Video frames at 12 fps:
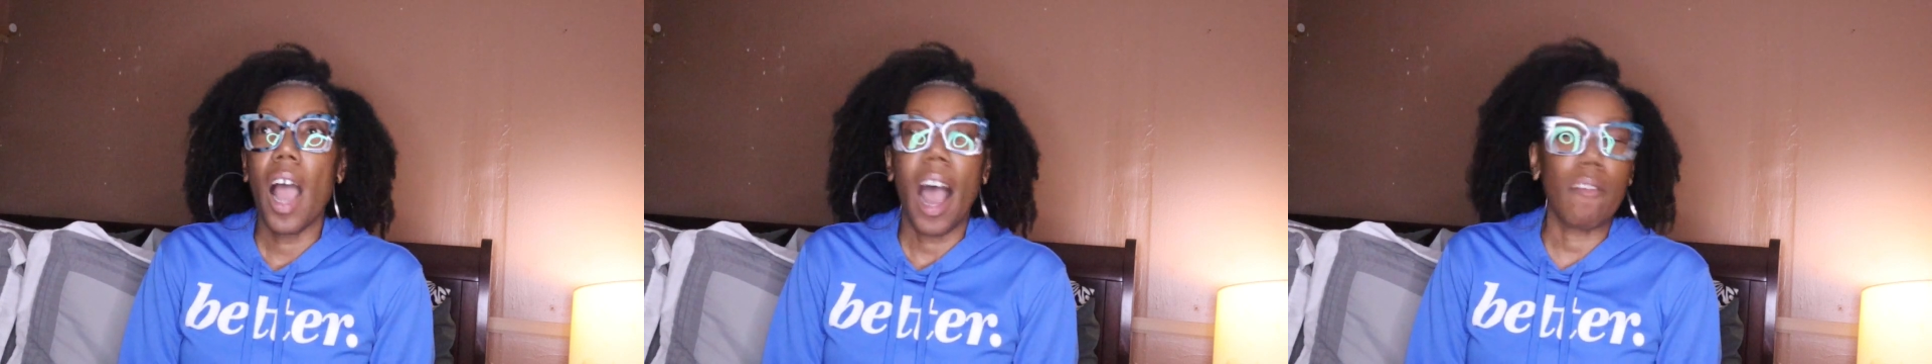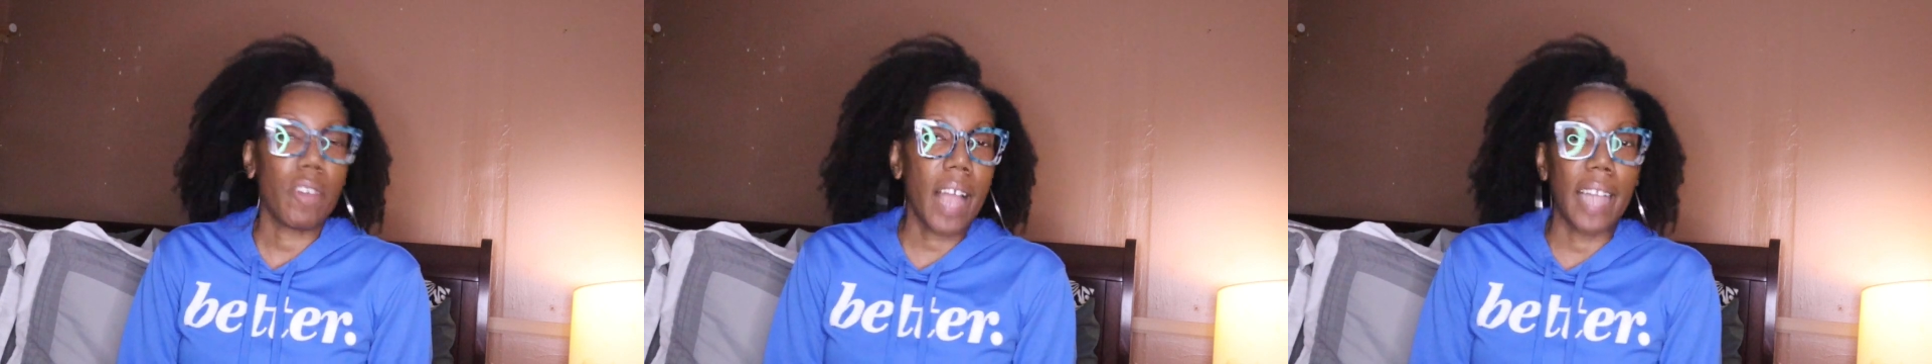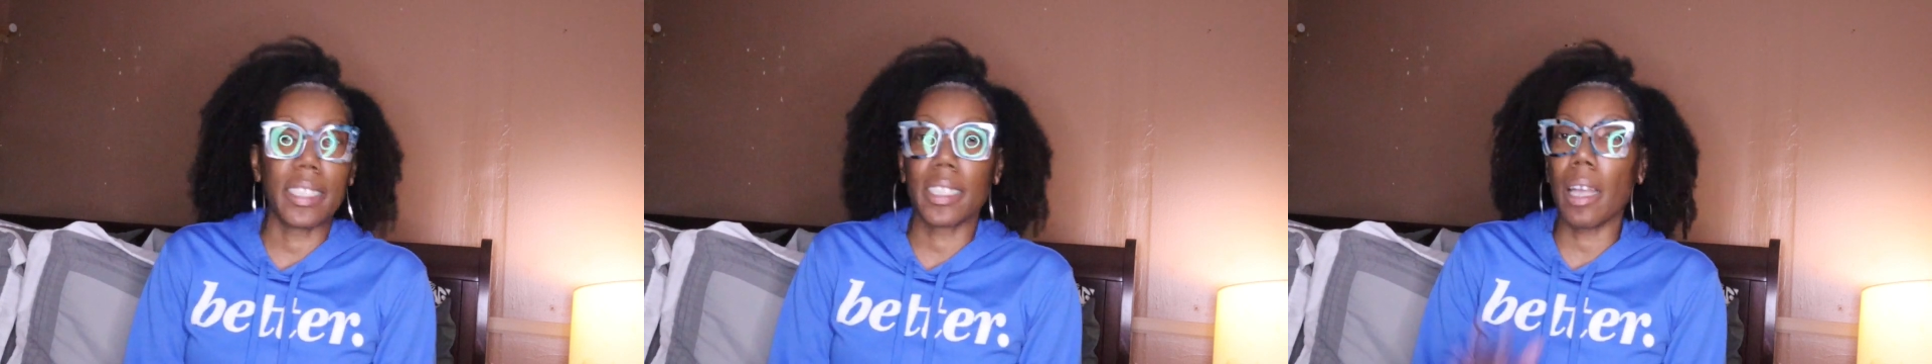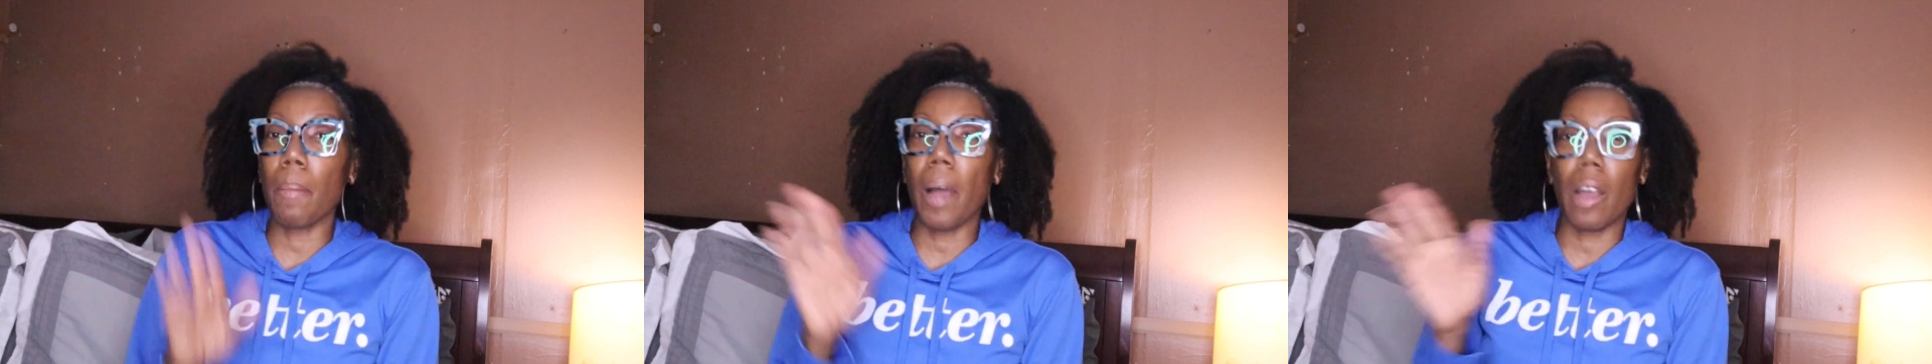I forgot,
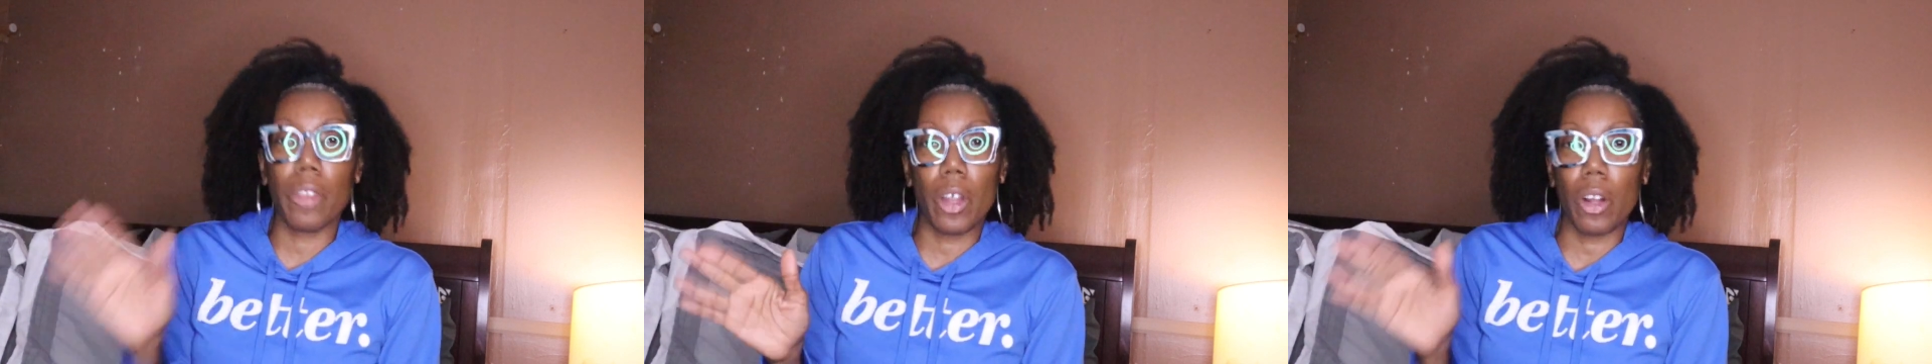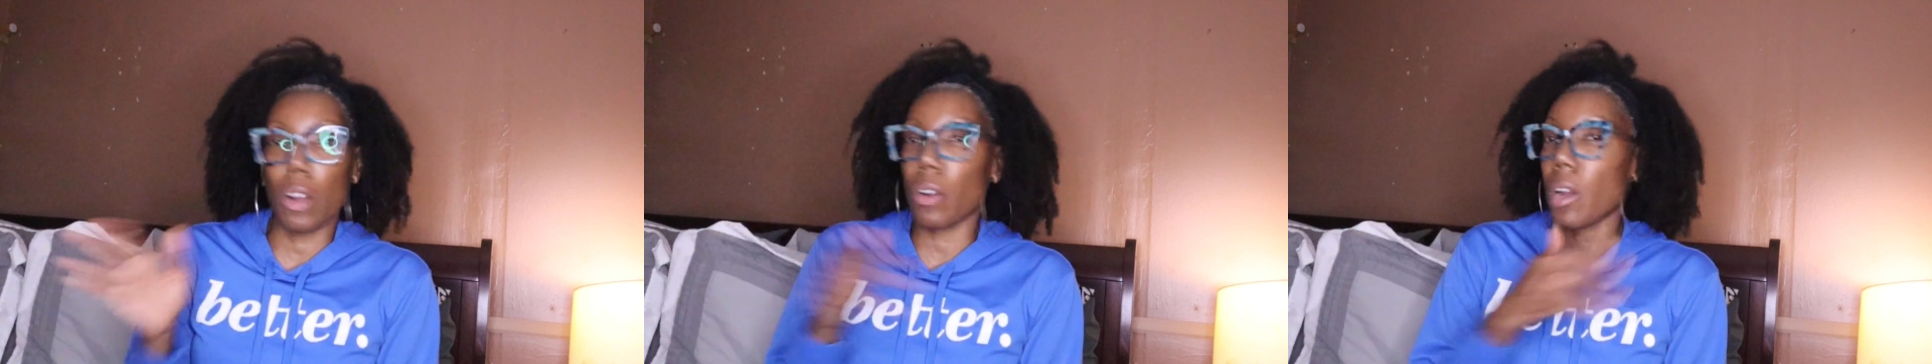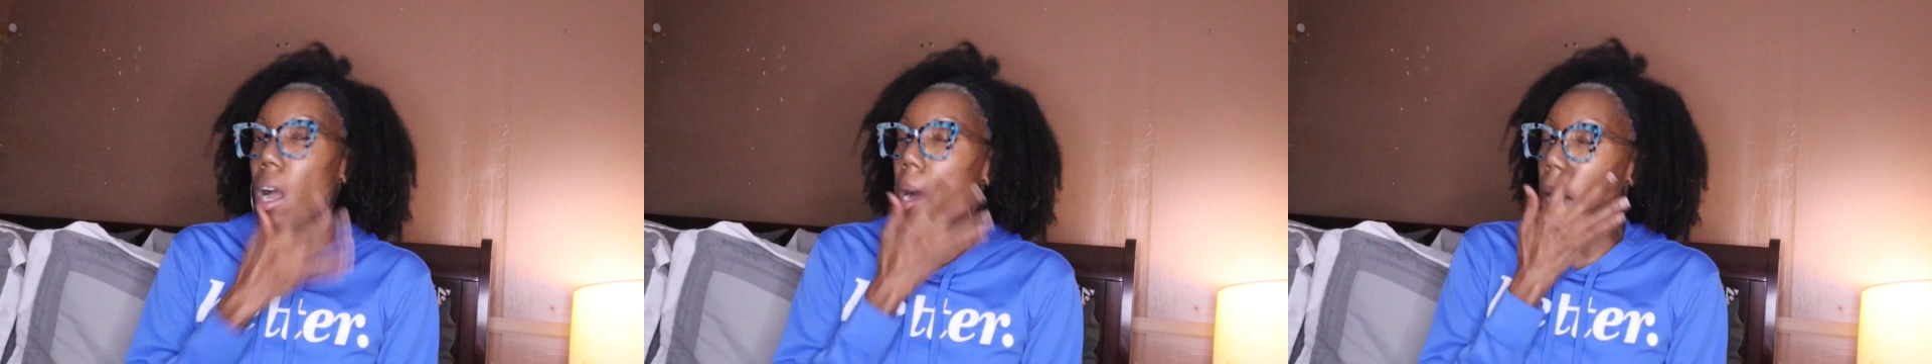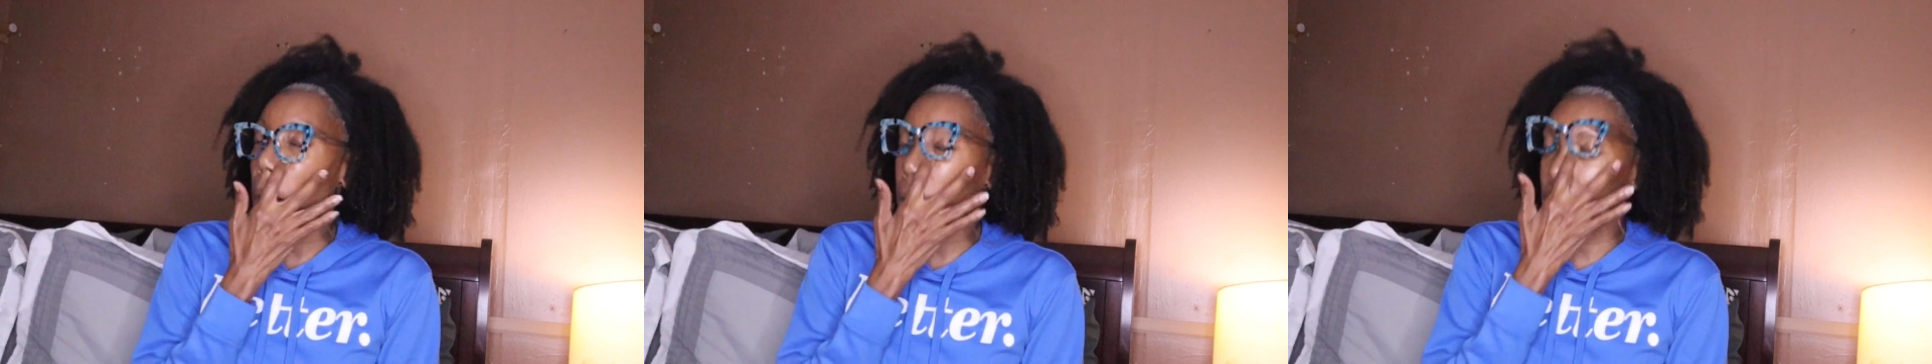some other uh,